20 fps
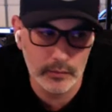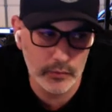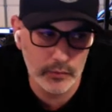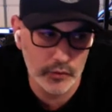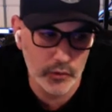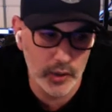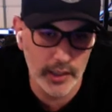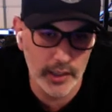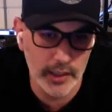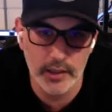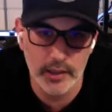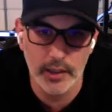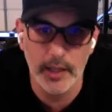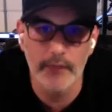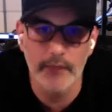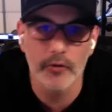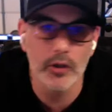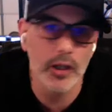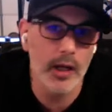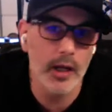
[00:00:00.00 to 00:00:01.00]
try and
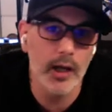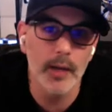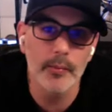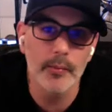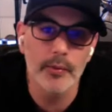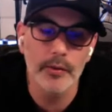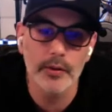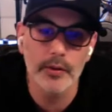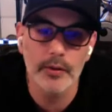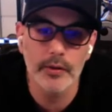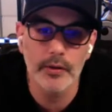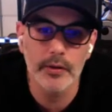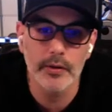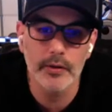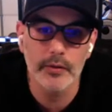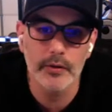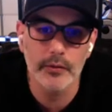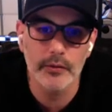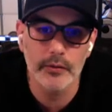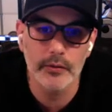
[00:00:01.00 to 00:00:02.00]
level up
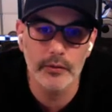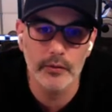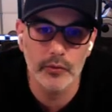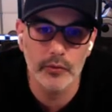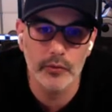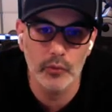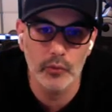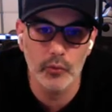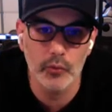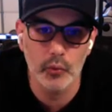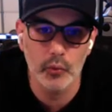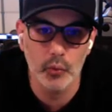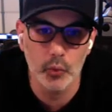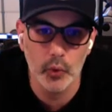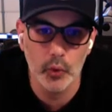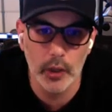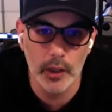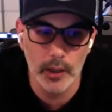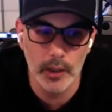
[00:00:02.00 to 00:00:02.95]
to